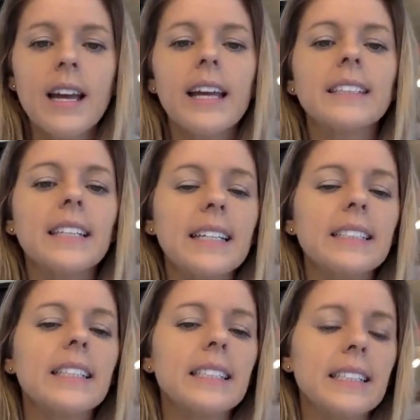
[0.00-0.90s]
it's
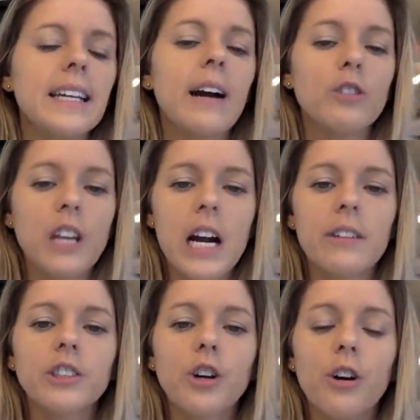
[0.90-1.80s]
easy to see how
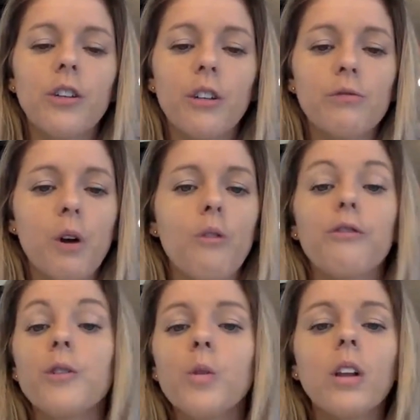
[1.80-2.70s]
tariffs could throw
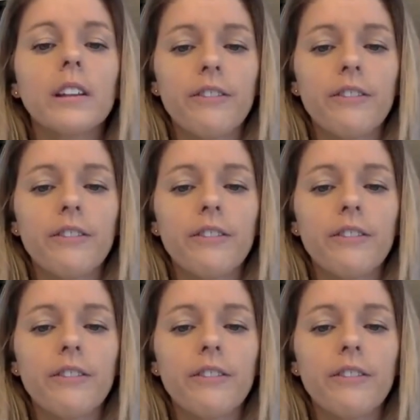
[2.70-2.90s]
fuel on